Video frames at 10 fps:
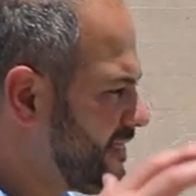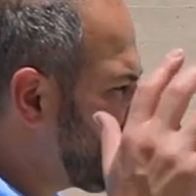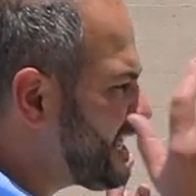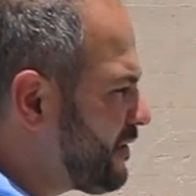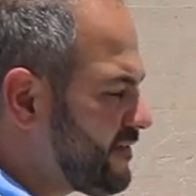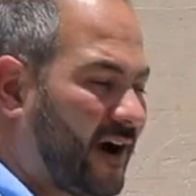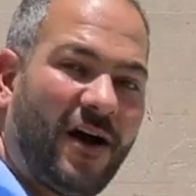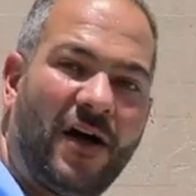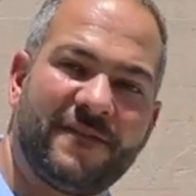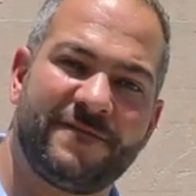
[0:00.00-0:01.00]
Now that we've got
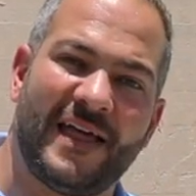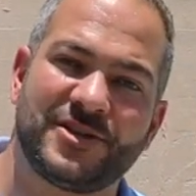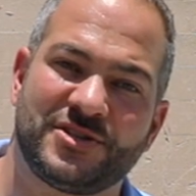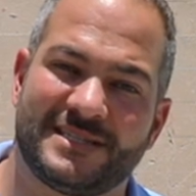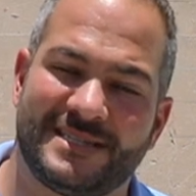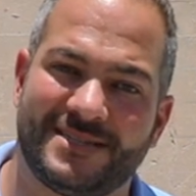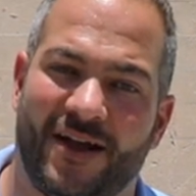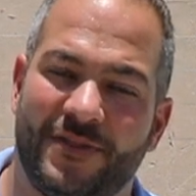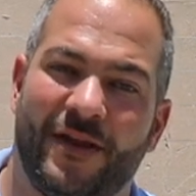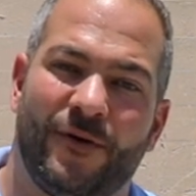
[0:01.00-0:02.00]
all the flashings installed,